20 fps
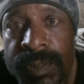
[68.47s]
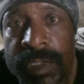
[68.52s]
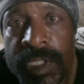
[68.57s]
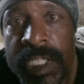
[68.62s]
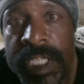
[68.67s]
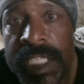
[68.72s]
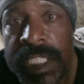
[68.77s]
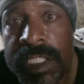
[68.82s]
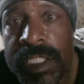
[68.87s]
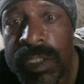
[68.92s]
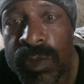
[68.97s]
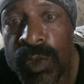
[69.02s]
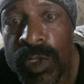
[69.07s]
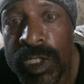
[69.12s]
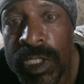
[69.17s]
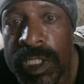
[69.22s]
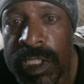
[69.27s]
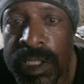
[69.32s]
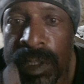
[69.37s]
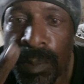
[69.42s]
this
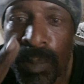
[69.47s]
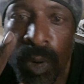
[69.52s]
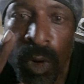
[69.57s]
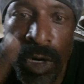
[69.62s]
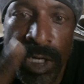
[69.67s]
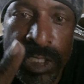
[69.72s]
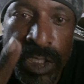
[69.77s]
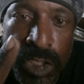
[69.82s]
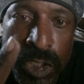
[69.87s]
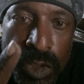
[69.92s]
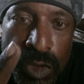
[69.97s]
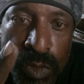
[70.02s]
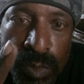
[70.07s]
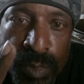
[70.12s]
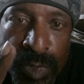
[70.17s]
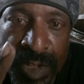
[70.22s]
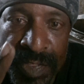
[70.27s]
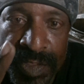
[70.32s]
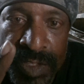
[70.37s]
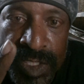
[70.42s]
one is a part 2,
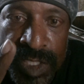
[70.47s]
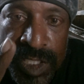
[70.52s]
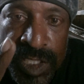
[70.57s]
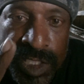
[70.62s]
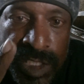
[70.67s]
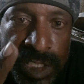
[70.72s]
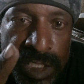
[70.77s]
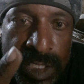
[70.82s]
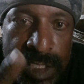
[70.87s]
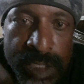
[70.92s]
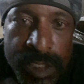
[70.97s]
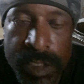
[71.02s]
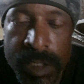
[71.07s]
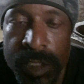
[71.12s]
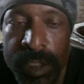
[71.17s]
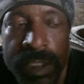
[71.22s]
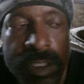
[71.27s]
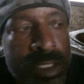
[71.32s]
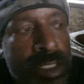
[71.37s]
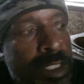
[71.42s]
brothers and
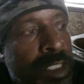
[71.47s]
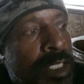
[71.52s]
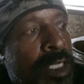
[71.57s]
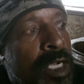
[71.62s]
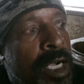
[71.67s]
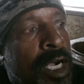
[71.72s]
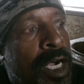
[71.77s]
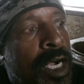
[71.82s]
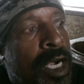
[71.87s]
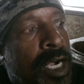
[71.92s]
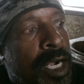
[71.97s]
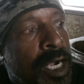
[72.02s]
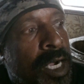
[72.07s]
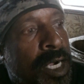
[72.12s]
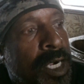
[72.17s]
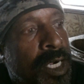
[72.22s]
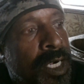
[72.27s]
sisters, of